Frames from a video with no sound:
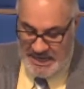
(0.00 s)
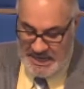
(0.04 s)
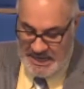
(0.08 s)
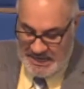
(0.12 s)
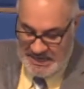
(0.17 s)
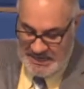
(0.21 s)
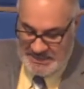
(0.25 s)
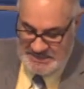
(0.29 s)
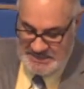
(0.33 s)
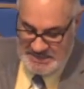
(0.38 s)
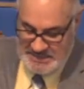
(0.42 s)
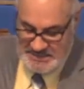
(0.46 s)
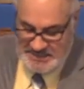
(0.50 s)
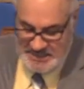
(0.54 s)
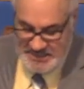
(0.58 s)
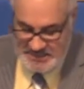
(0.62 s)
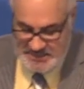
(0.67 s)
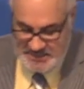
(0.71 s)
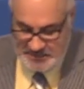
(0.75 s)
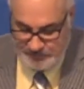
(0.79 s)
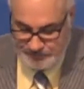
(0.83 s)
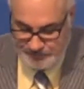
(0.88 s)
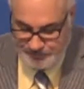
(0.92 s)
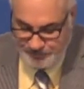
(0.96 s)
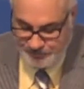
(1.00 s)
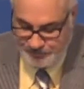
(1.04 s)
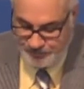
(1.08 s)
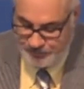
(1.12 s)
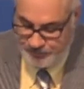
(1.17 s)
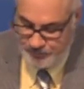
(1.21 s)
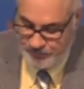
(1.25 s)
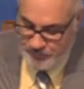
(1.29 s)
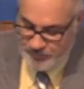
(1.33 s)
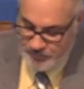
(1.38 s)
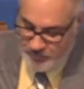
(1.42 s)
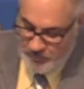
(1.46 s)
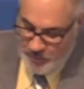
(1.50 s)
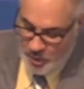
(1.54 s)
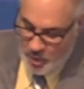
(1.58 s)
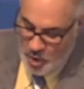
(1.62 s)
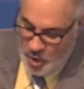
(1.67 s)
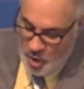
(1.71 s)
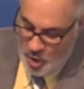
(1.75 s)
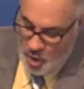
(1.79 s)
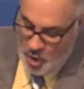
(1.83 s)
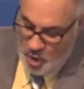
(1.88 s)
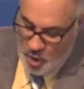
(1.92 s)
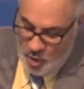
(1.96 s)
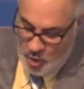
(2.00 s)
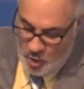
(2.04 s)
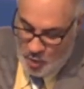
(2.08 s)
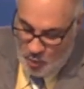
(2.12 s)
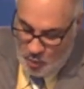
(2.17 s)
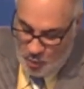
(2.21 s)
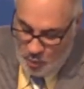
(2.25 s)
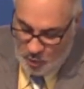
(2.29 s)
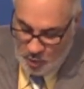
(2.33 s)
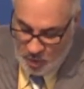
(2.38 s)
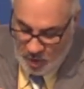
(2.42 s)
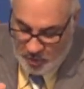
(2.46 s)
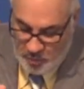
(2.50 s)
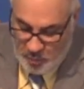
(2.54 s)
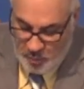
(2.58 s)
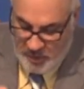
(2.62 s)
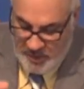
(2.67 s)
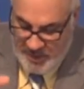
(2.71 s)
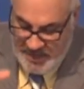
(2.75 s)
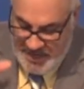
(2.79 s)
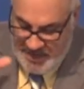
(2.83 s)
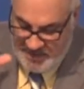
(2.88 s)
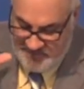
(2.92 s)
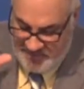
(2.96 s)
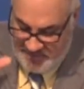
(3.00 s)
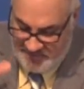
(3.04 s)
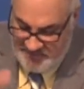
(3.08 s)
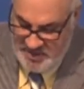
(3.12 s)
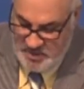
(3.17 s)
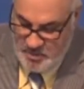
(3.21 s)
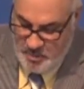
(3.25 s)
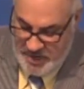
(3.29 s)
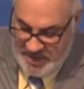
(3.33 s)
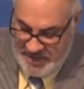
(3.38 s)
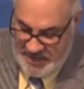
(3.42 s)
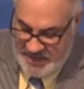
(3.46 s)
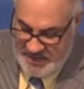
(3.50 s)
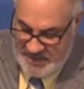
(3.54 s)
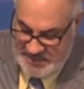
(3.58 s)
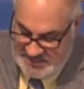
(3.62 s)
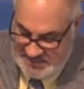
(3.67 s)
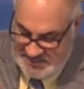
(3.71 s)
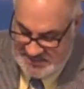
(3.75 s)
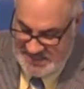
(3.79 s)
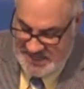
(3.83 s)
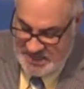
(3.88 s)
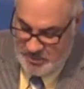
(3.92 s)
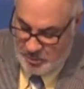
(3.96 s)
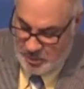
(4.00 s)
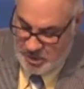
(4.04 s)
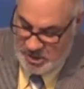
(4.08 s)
He says this. Look, we're going to have every weight in sin.